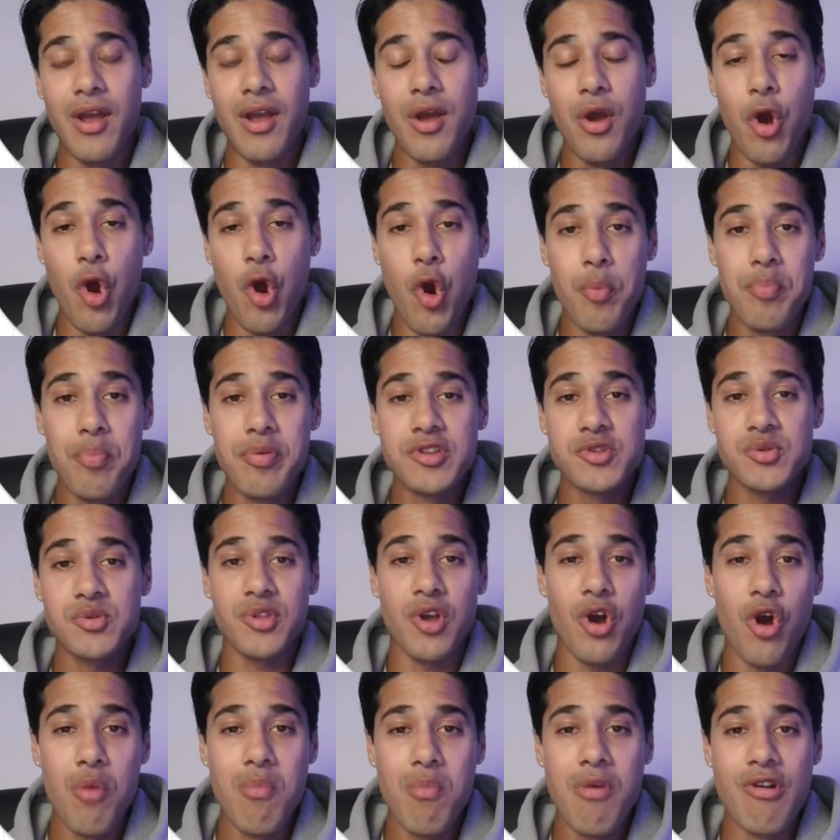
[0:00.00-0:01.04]
opens with the
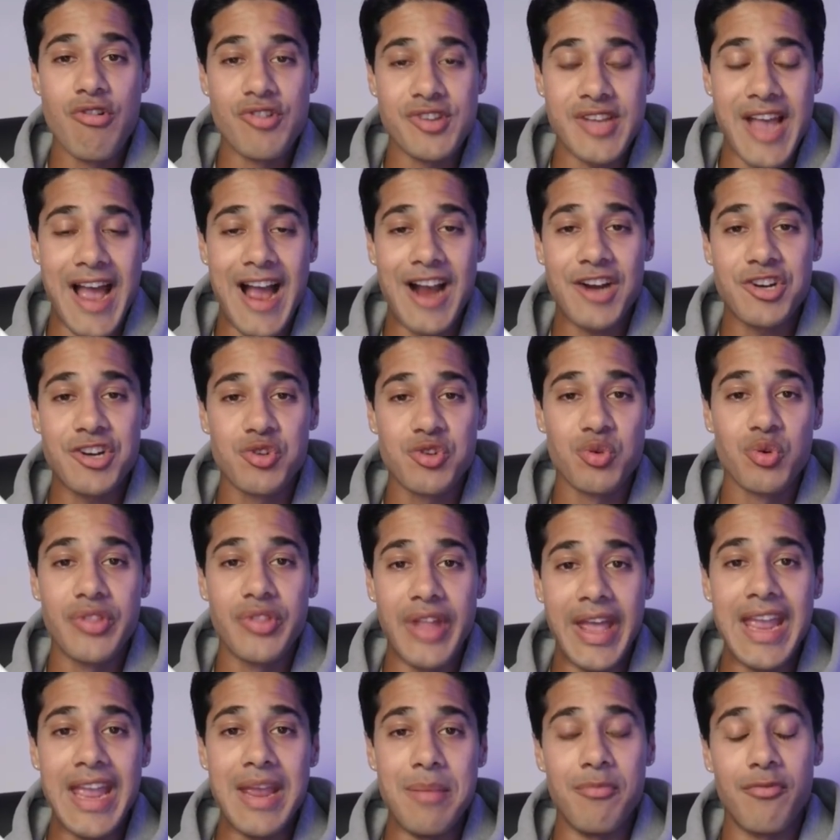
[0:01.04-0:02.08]
homeowner's actual
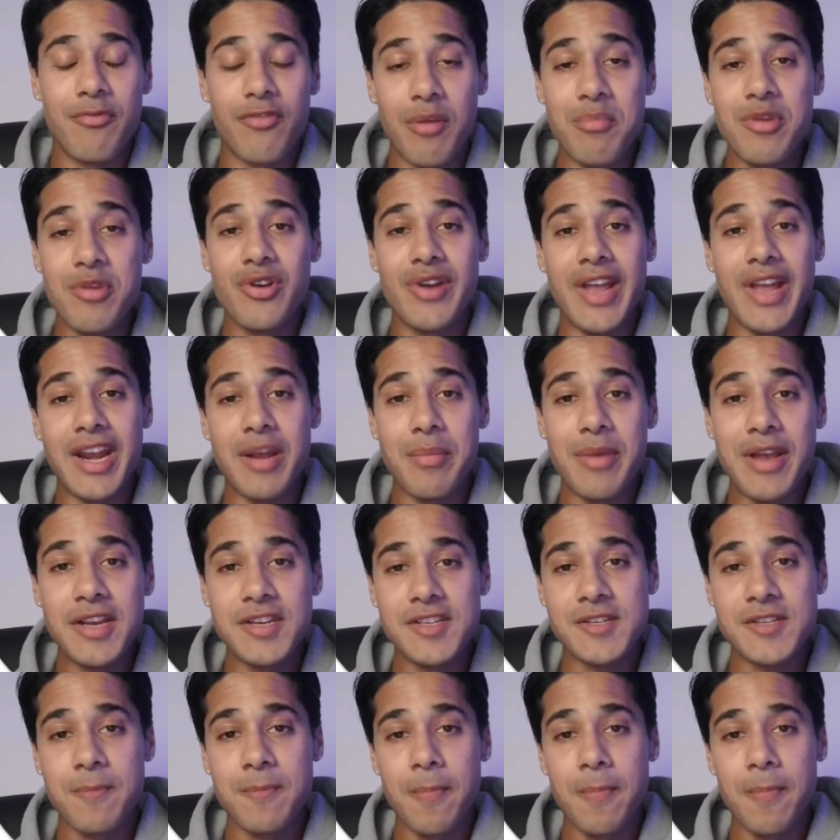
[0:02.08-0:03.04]
name from your database,